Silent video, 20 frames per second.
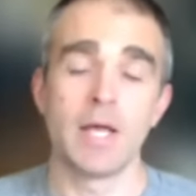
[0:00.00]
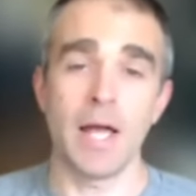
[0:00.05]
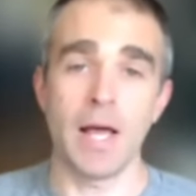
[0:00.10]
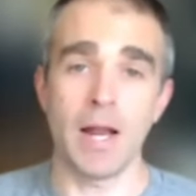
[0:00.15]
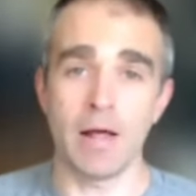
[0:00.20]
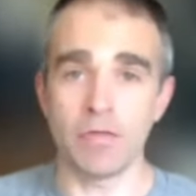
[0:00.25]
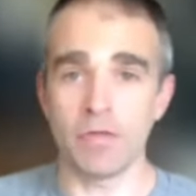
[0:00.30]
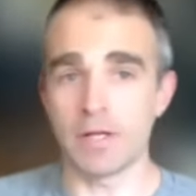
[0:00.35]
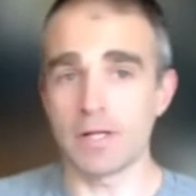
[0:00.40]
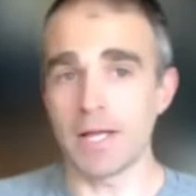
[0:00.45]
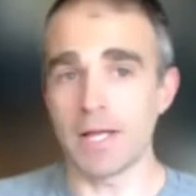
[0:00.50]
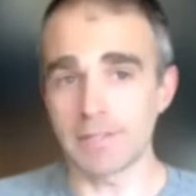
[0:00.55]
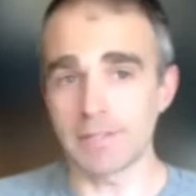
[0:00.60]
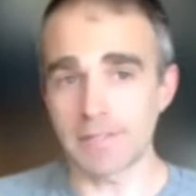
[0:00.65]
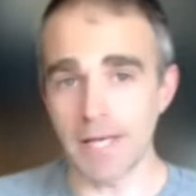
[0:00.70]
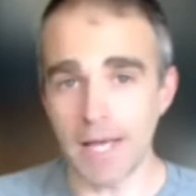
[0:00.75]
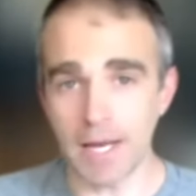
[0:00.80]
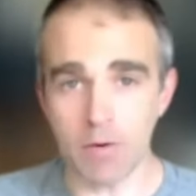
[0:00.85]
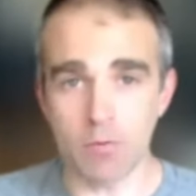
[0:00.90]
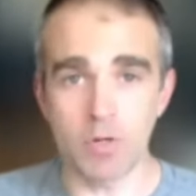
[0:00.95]
And I think
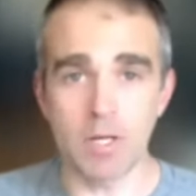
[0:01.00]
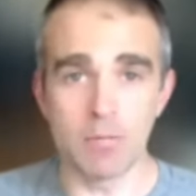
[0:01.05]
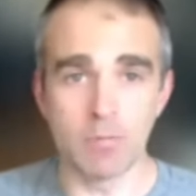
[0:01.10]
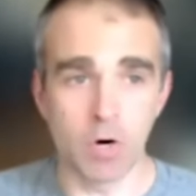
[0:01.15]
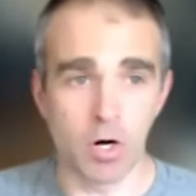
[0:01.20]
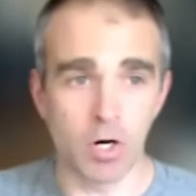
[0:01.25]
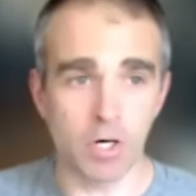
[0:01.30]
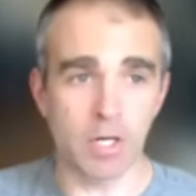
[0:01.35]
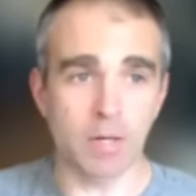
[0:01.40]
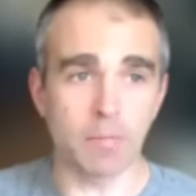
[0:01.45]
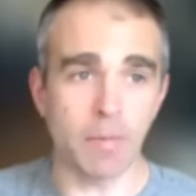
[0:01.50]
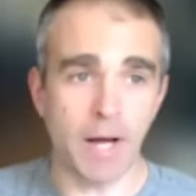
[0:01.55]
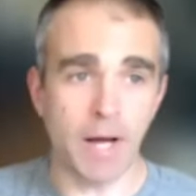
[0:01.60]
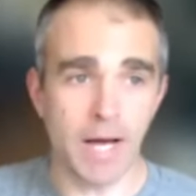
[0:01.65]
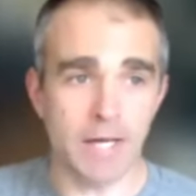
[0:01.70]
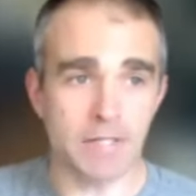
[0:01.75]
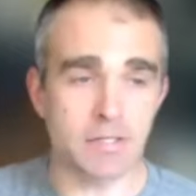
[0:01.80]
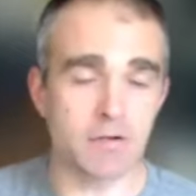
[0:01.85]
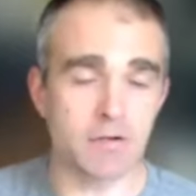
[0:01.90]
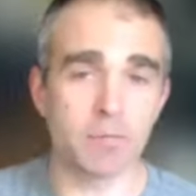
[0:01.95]
that's equity market
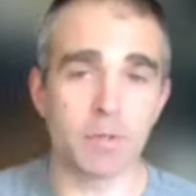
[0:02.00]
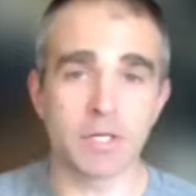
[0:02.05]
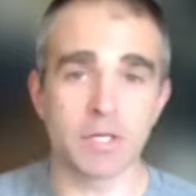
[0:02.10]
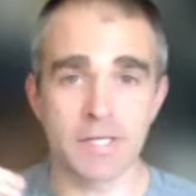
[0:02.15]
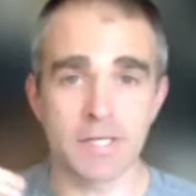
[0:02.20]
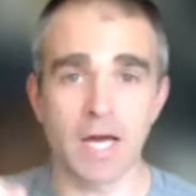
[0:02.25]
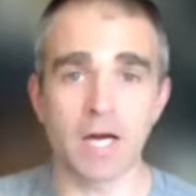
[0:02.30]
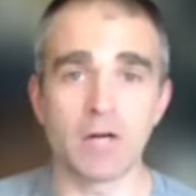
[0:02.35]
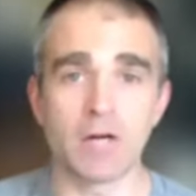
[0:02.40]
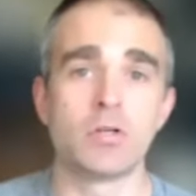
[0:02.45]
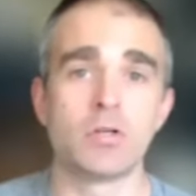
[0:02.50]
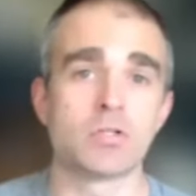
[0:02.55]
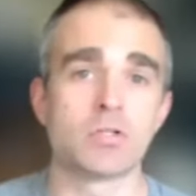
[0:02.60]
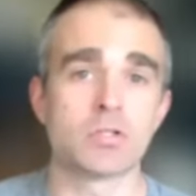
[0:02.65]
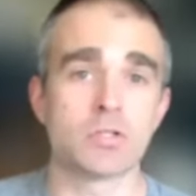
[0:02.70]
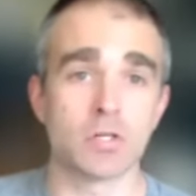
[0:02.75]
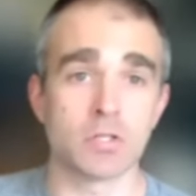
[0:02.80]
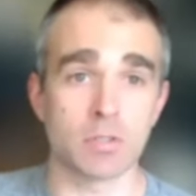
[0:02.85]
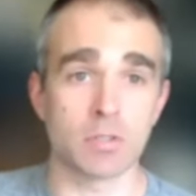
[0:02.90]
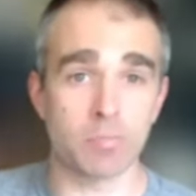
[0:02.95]
positive, because now you can
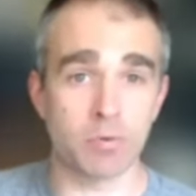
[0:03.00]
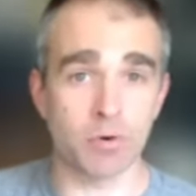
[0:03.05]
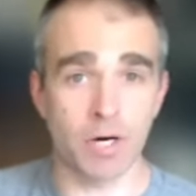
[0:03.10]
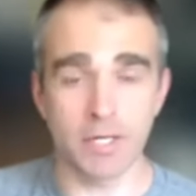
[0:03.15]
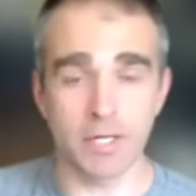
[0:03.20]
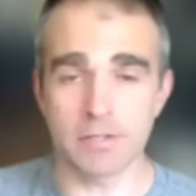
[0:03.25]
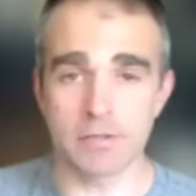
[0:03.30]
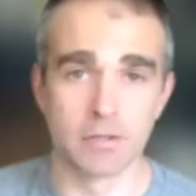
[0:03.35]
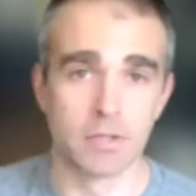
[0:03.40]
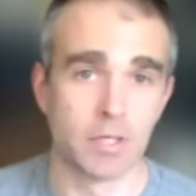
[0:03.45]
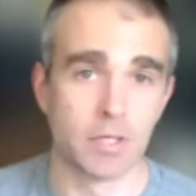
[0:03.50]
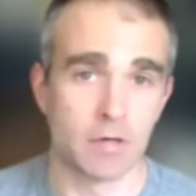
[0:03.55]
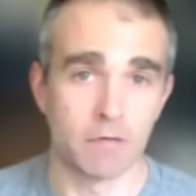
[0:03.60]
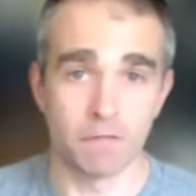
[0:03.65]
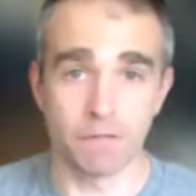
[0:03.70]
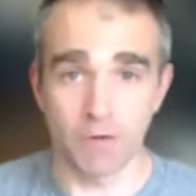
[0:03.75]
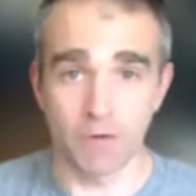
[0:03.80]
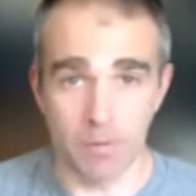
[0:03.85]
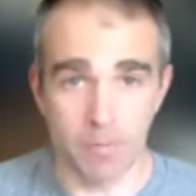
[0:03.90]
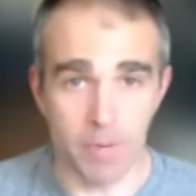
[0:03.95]
start to price
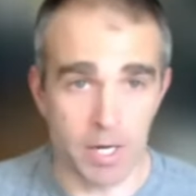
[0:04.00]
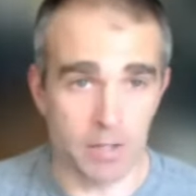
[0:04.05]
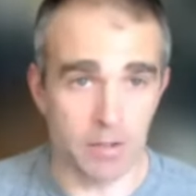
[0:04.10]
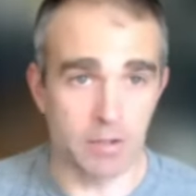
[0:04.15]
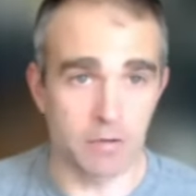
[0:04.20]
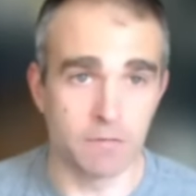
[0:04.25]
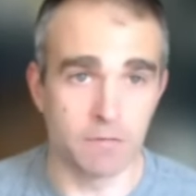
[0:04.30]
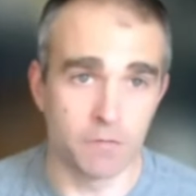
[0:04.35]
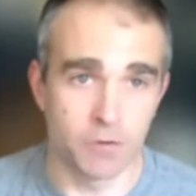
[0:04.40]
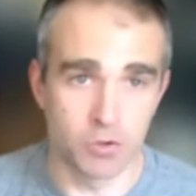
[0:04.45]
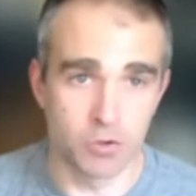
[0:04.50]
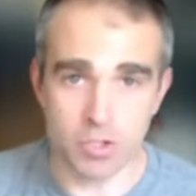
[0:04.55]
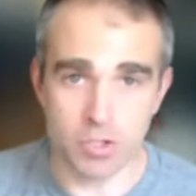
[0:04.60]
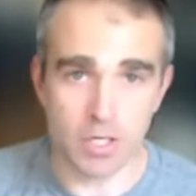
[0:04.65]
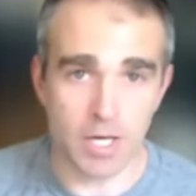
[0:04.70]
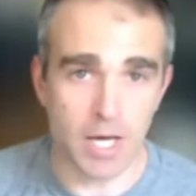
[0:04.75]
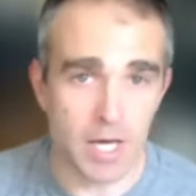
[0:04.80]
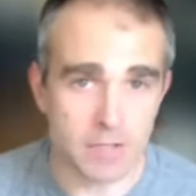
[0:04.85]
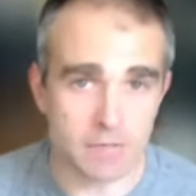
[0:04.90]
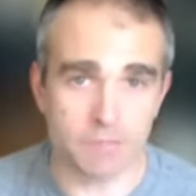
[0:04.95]
fundamentally future
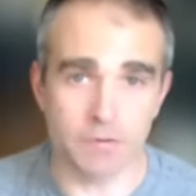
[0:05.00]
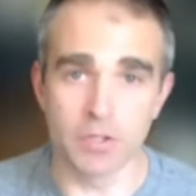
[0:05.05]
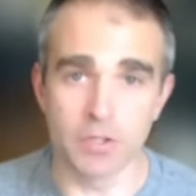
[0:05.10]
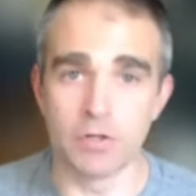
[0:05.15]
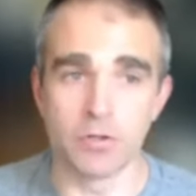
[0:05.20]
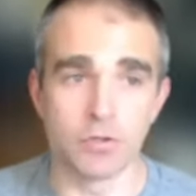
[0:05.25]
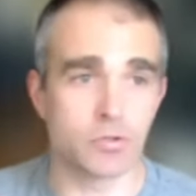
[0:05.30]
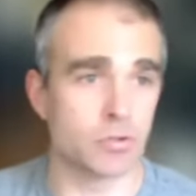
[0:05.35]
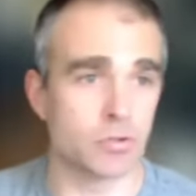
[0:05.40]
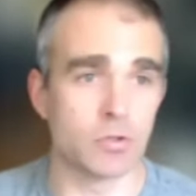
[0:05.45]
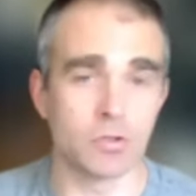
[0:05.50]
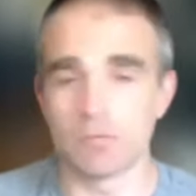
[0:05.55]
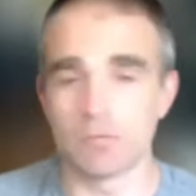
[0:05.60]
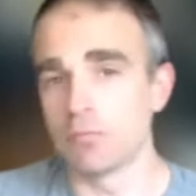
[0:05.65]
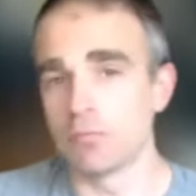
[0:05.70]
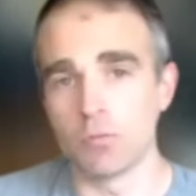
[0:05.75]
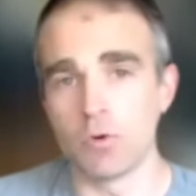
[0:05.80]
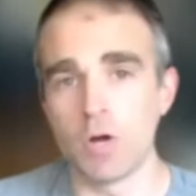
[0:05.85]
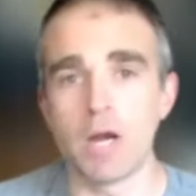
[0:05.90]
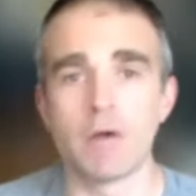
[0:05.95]
cash flows or
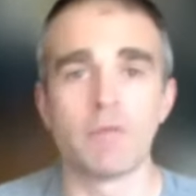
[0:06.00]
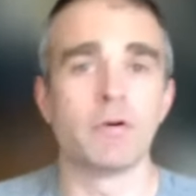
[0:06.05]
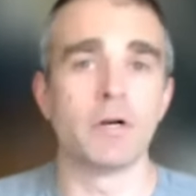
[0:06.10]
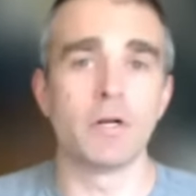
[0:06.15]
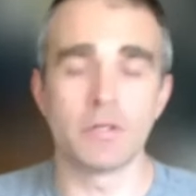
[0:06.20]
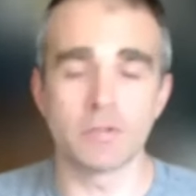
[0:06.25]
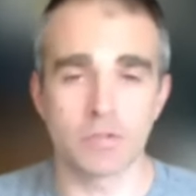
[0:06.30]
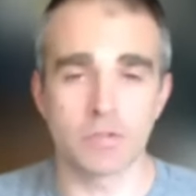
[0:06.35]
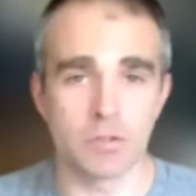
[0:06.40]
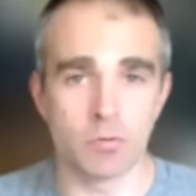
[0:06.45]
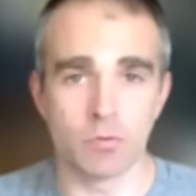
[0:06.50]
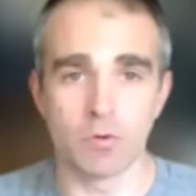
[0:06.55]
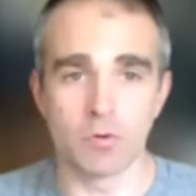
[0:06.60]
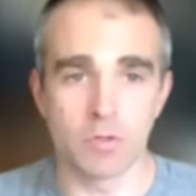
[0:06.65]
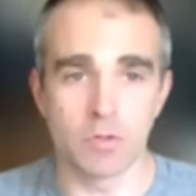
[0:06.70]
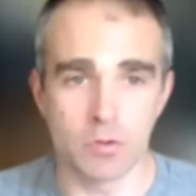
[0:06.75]
whatever else you